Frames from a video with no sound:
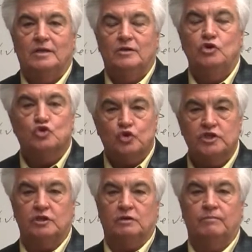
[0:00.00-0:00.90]

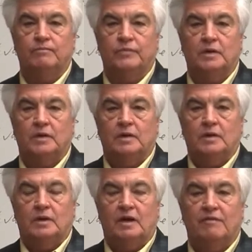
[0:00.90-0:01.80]
nutrition,
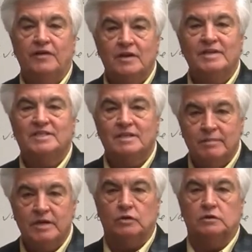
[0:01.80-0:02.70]
vitamins and
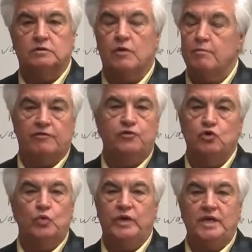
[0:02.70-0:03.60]
minerals from the
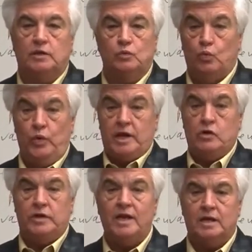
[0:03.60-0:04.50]
food we eat. We
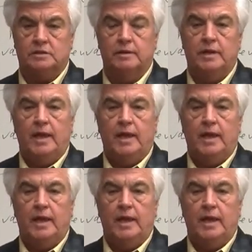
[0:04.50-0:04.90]
don't get it.